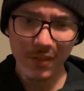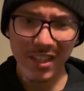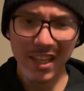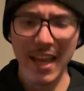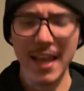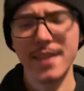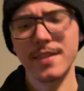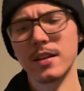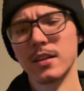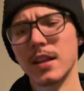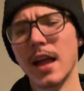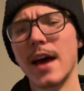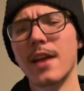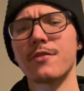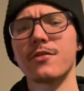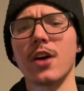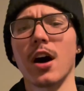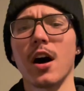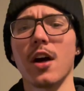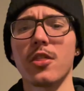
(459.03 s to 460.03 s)
in a lot of
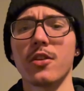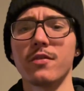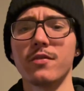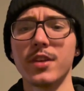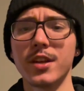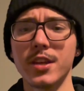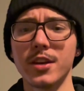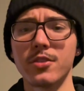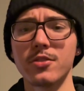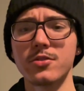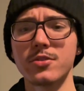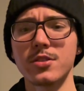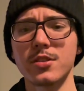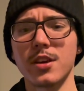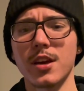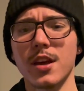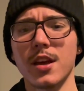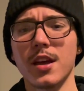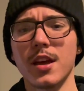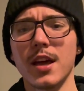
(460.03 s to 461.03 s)
the other videos.
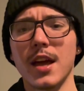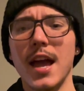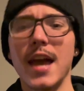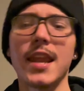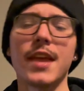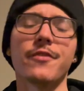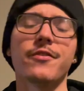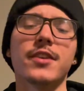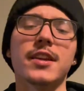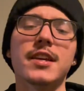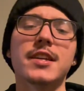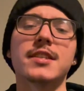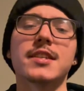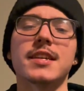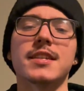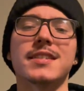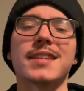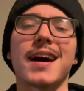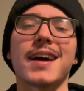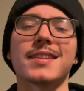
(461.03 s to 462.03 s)
And if it is,
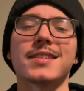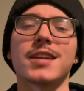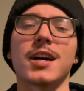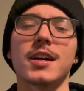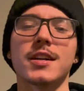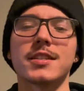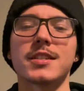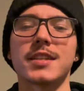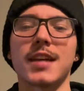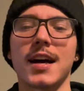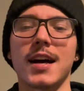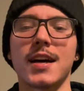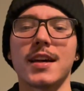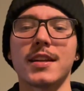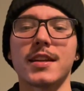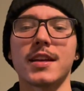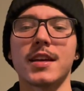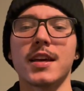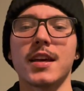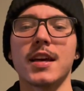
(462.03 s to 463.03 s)
it's not touched
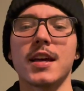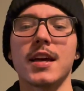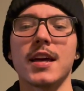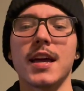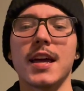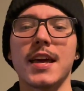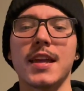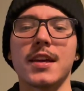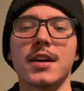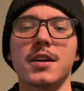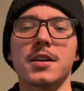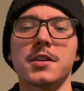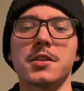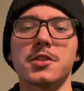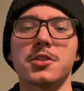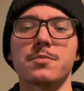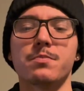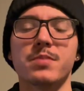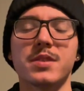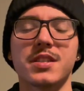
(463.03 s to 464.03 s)
on in a
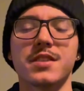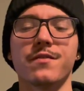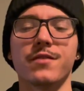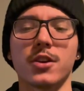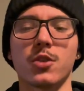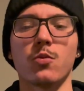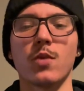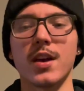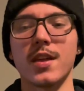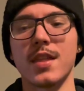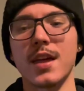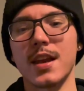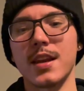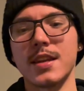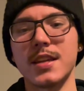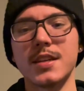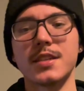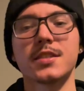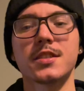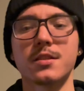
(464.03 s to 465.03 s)
specific way that it
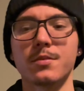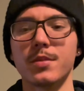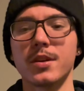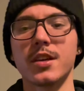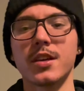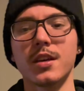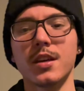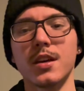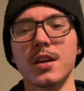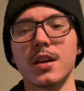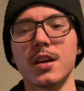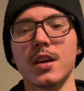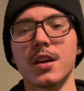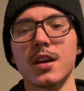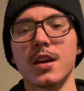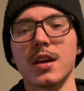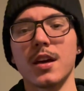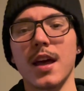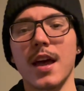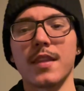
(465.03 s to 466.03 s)
needs to be.
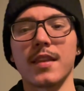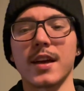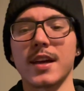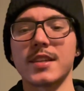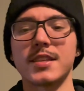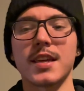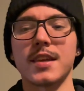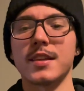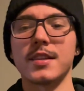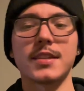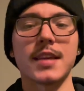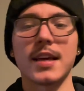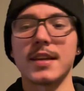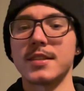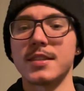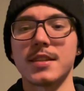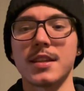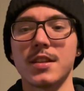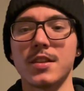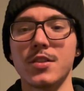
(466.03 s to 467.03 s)
And like I said, this has
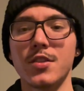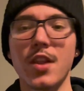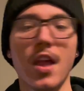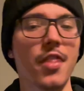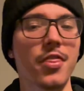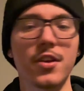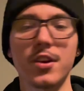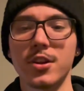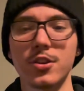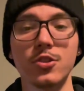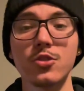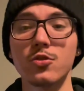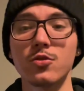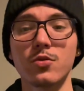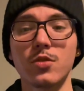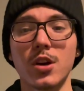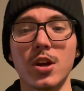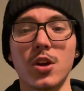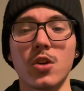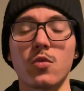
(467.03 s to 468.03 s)
nothing to do
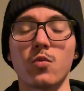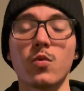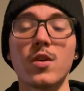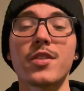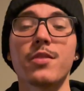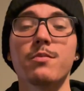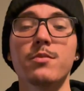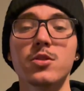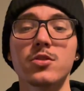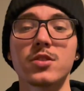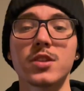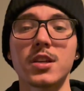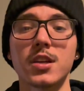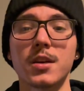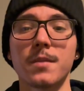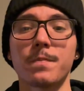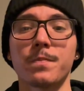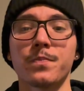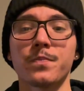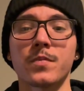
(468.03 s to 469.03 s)
with
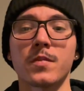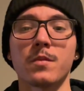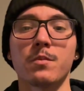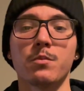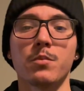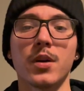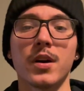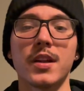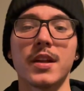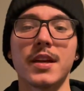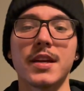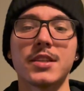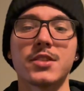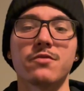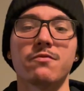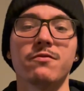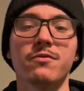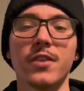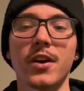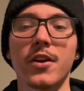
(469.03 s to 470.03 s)
music, but it's
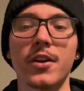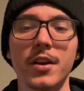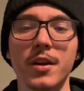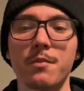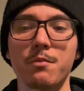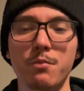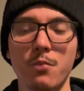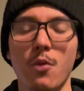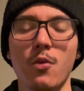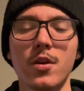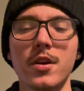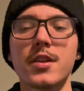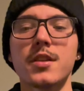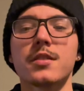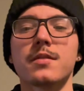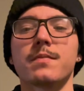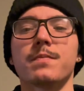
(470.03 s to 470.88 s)
very important.